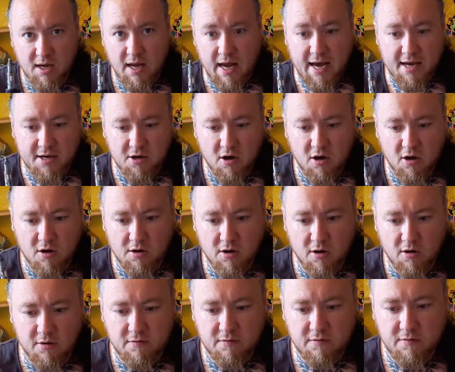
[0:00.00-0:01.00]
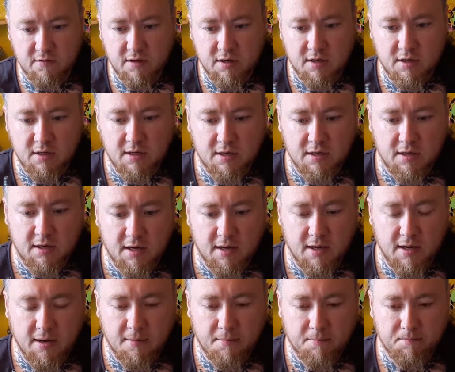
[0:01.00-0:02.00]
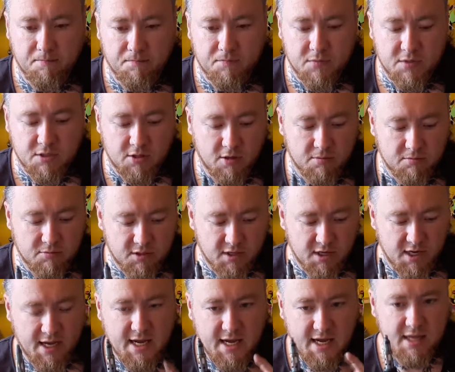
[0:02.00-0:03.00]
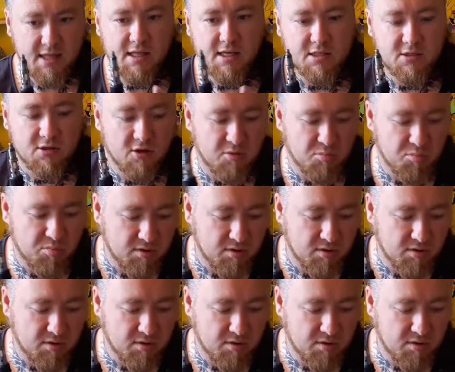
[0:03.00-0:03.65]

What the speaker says: and hot knife. So I'm just going to heat this up,